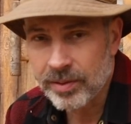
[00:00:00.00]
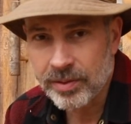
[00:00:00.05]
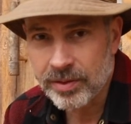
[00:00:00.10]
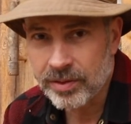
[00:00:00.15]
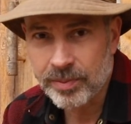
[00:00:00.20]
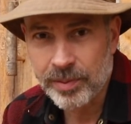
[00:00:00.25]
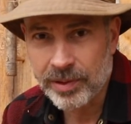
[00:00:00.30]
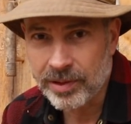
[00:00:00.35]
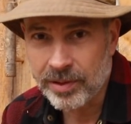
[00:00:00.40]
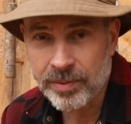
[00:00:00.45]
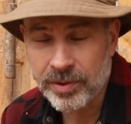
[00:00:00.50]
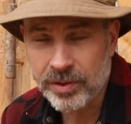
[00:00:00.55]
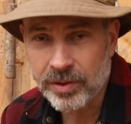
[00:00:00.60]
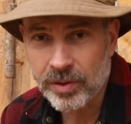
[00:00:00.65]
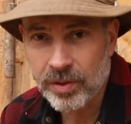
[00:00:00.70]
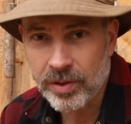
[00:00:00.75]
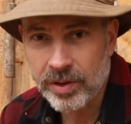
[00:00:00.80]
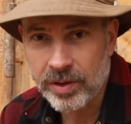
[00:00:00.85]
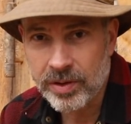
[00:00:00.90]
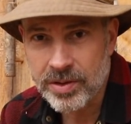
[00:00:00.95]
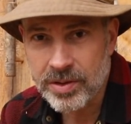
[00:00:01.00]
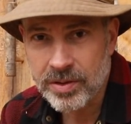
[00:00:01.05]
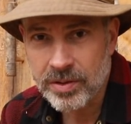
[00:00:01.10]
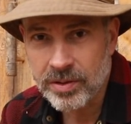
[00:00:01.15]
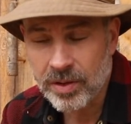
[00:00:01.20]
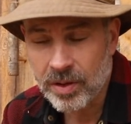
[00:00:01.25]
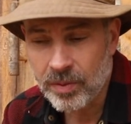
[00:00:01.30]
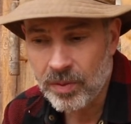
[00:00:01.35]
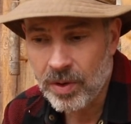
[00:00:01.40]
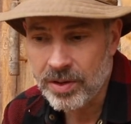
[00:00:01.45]
But the majority are still
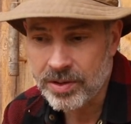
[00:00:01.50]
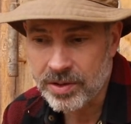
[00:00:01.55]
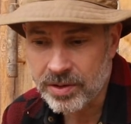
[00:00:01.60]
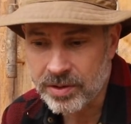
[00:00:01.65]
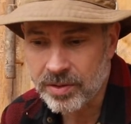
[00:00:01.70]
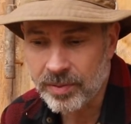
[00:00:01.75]
not watching.